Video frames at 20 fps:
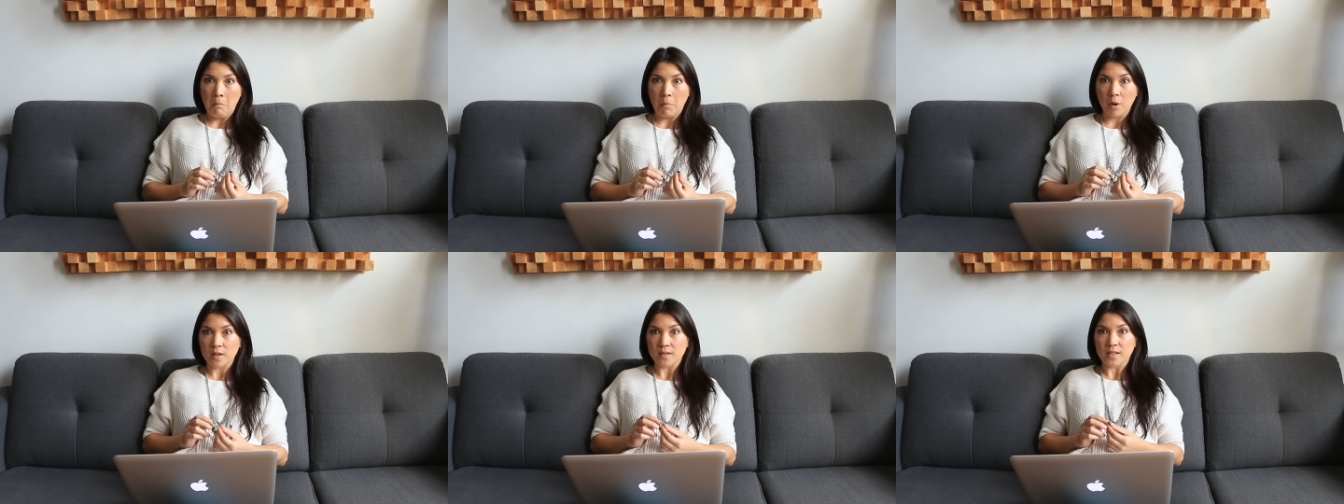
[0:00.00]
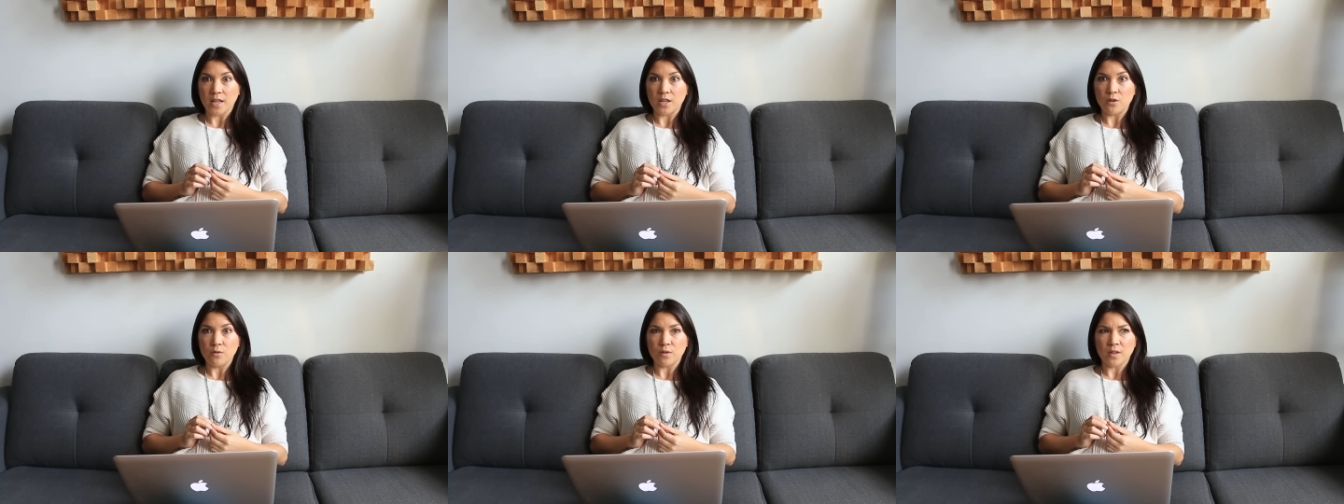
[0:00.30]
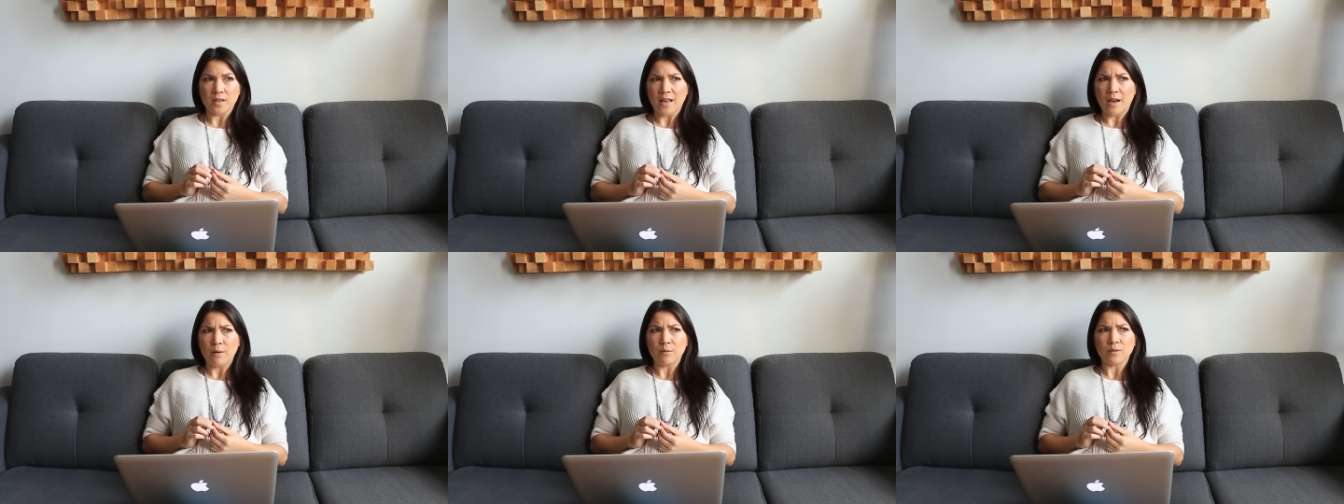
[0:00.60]
Because I knew
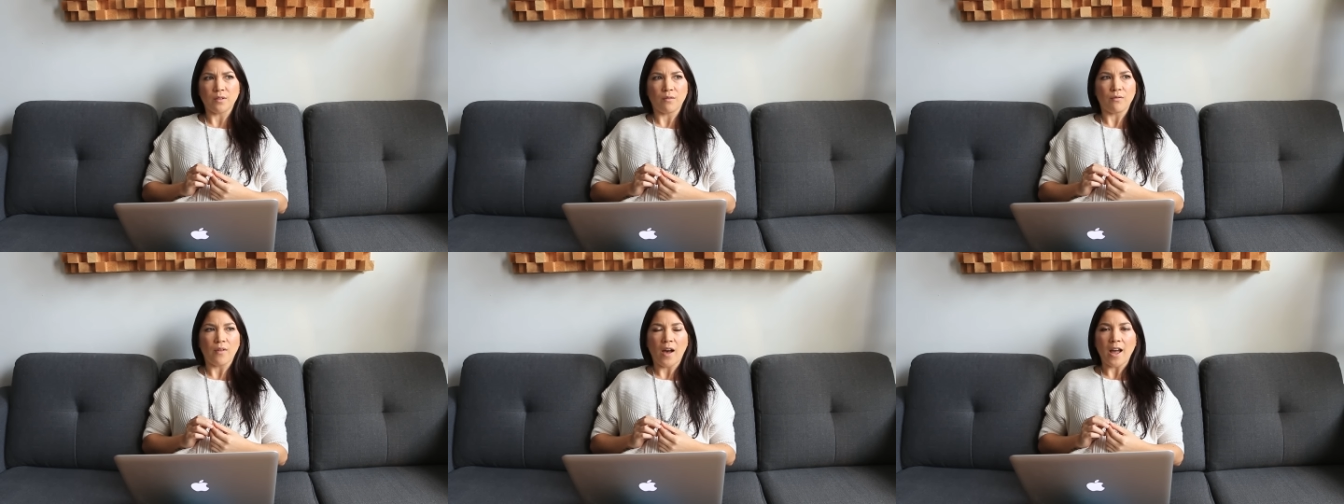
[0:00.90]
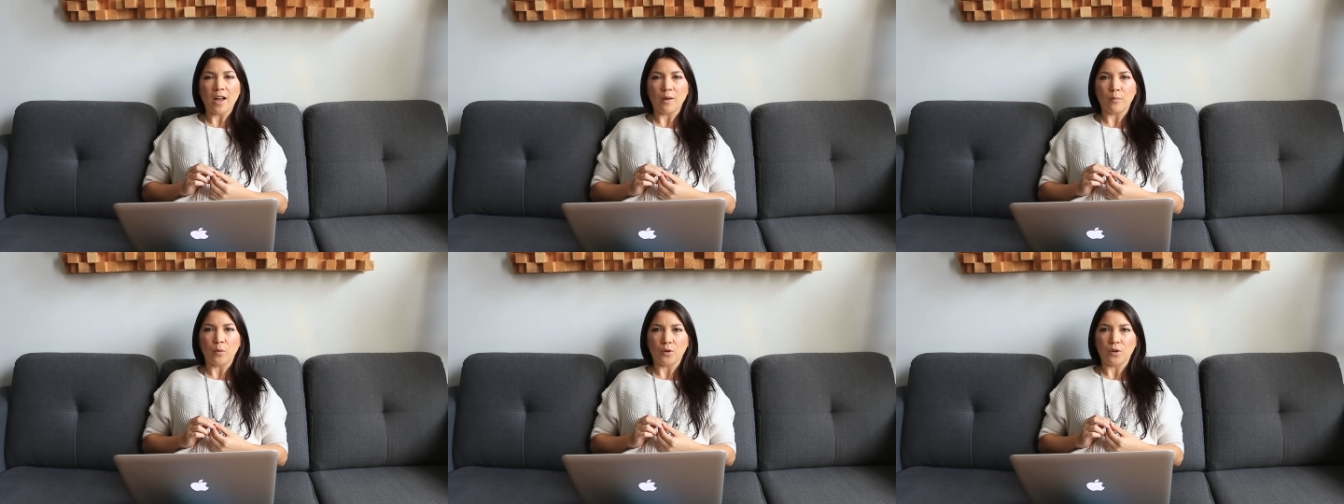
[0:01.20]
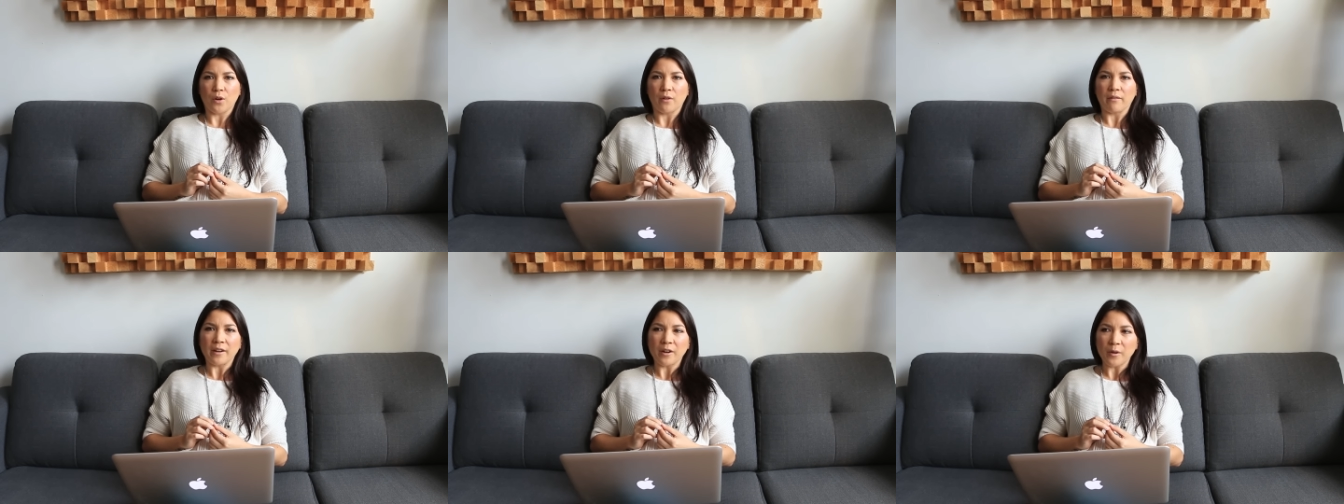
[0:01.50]
that that was a viable
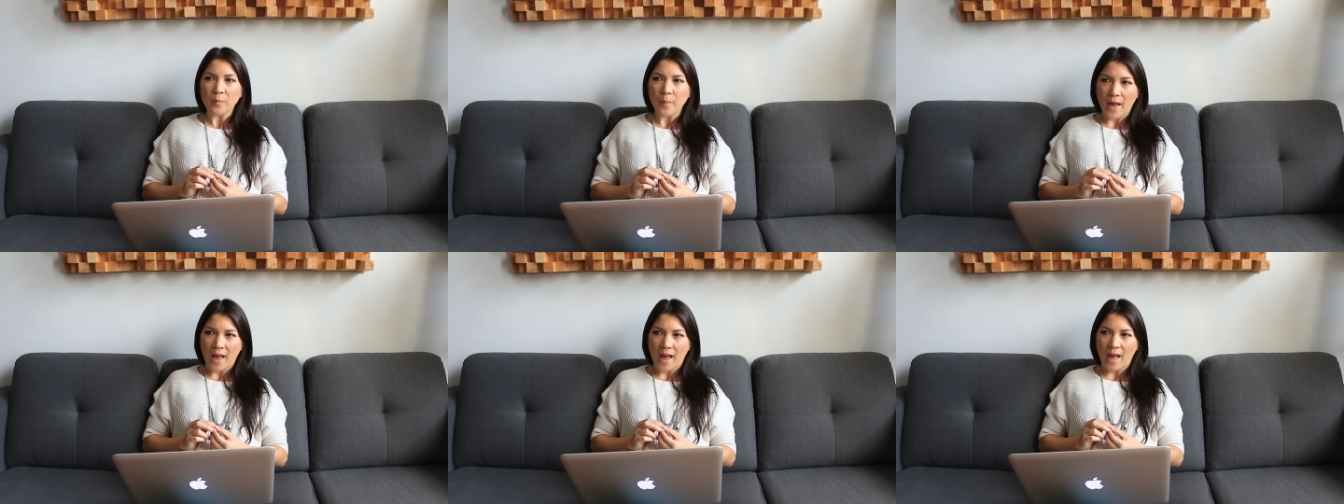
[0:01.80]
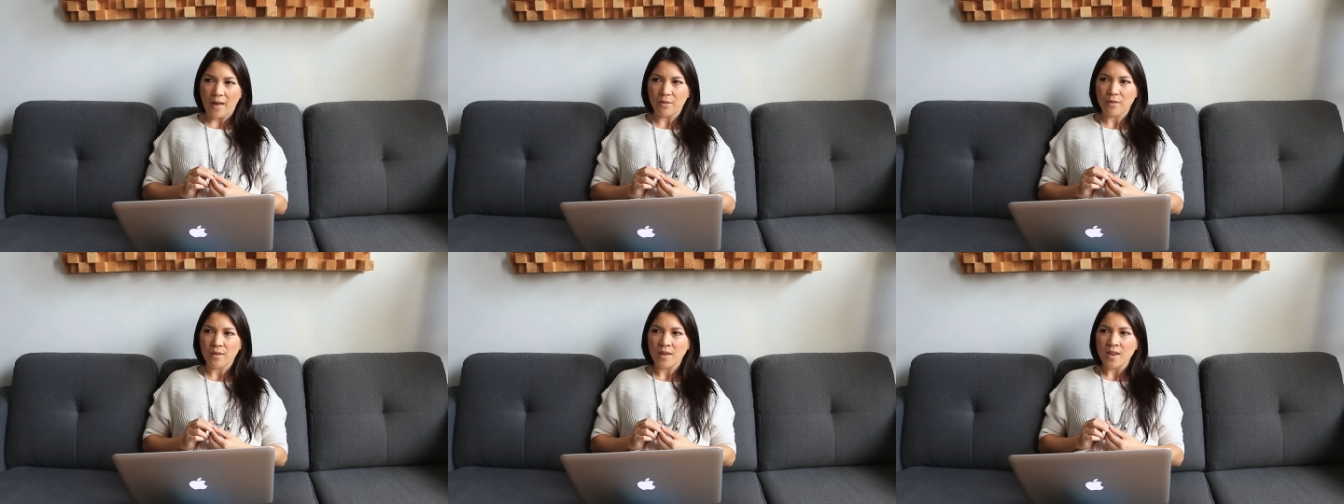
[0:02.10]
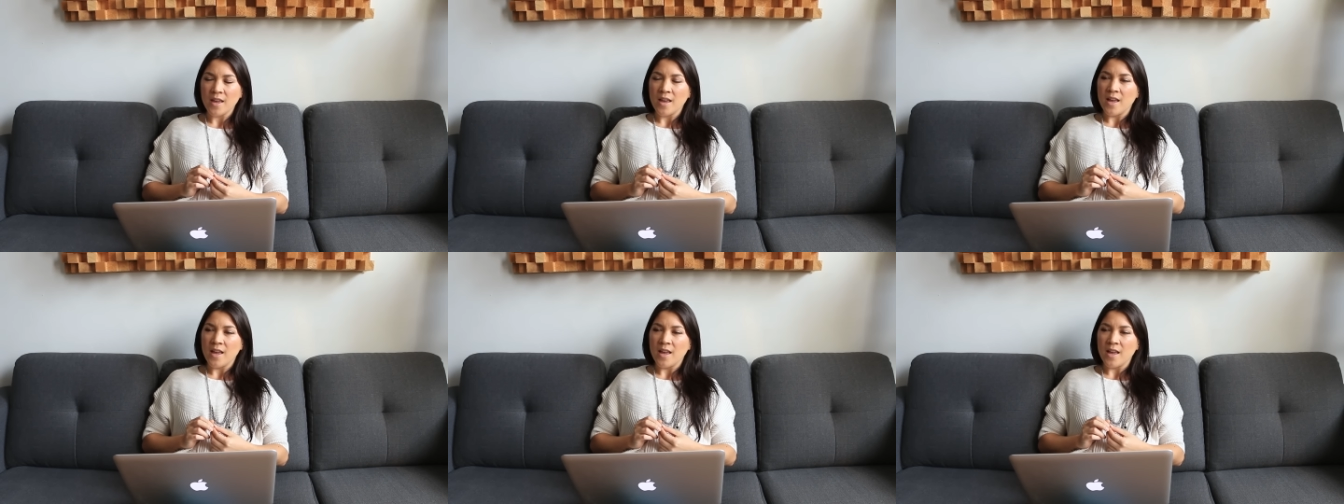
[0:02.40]
career path